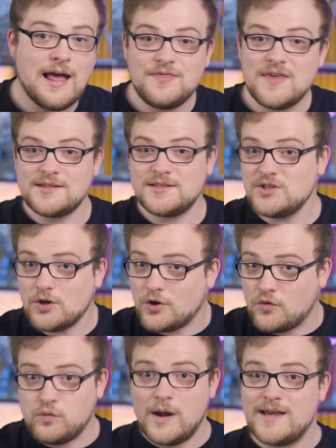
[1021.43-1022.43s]
this is a
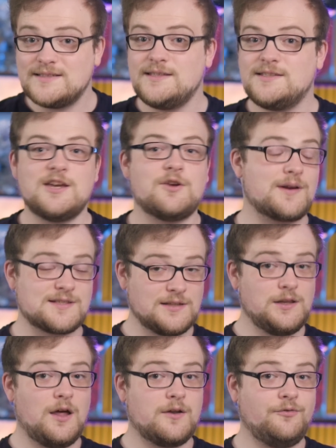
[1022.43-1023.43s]
crazy secret. It's a
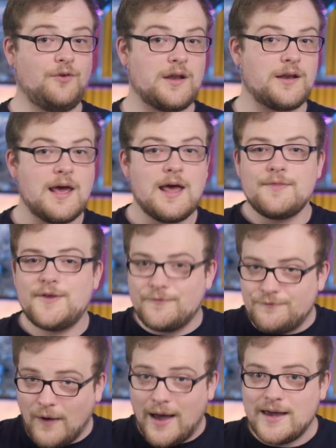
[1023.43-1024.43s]
lot of fun. The
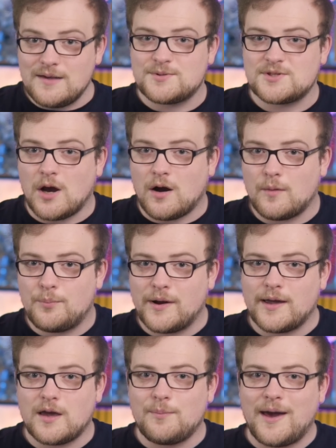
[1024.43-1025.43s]
vibes are
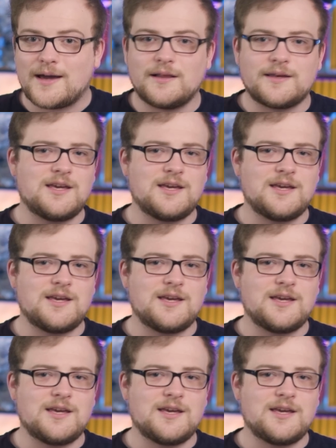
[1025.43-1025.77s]
bringing back, like,